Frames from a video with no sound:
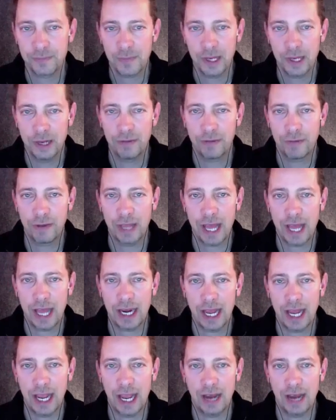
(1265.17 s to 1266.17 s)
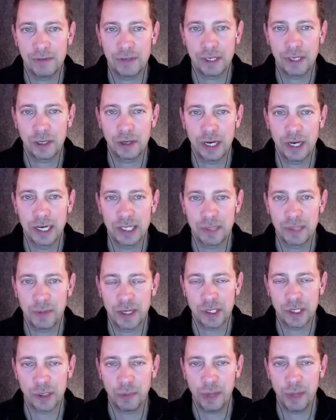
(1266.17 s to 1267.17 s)
And for that, I have to create a
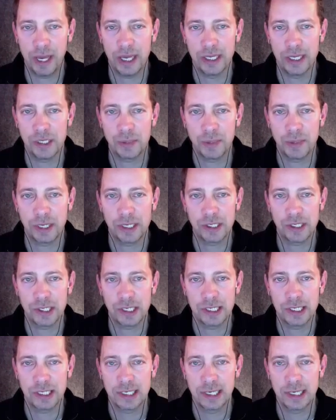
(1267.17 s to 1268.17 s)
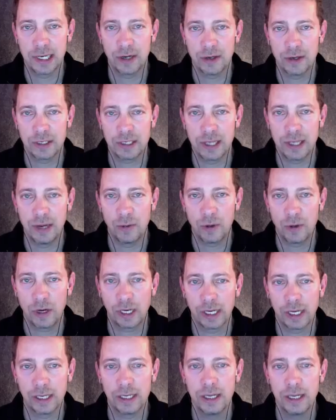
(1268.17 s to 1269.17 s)
special page, because you can see here it's not
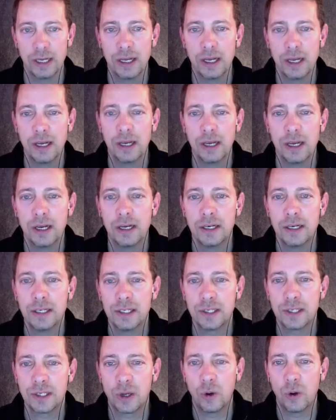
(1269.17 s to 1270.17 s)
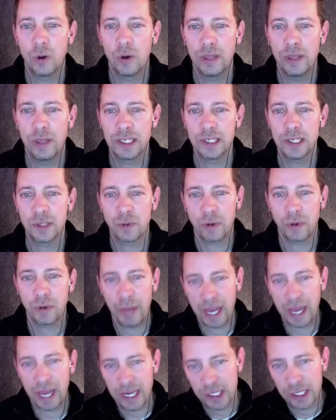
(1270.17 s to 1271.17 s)
working. So this is where
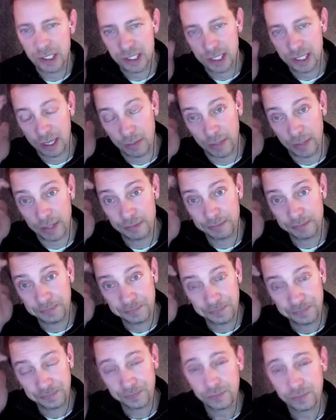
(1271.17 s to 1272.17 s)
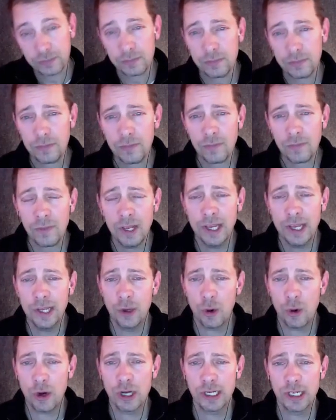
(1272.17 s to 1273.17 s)
pages come in. In
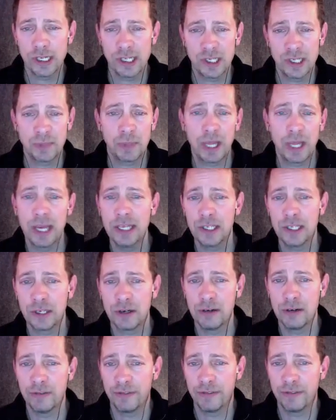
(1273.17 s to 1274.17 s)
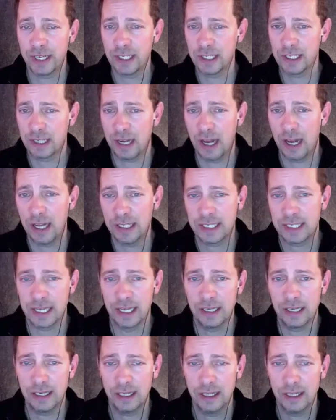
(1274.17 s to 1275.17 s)
order to display certain fixed
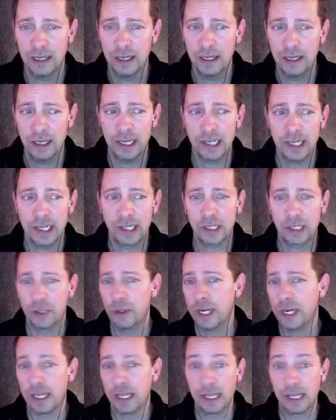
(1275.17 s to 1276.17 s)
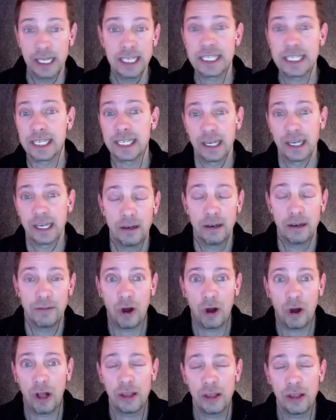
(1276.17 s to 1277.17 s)
content, including a listing of
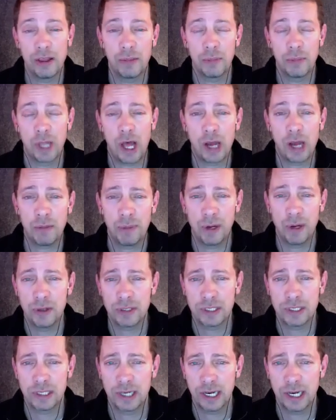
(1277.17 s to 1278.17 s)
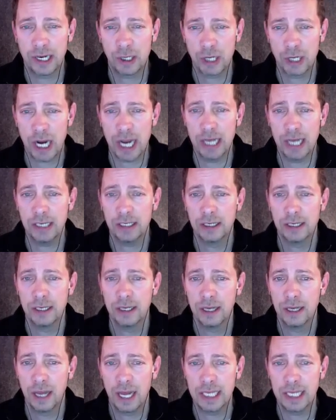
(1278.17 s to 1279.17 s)
all of the blog posts that I create,
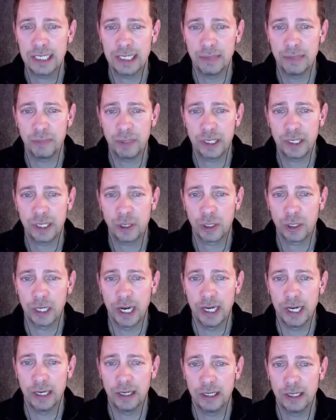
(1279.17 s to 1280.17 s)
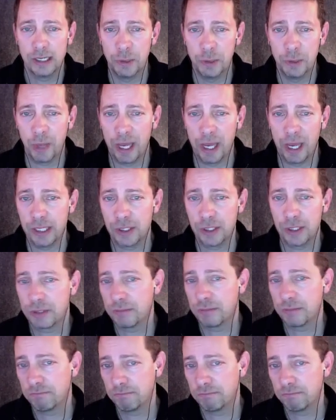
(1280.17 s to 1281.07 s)
I simply create a new page.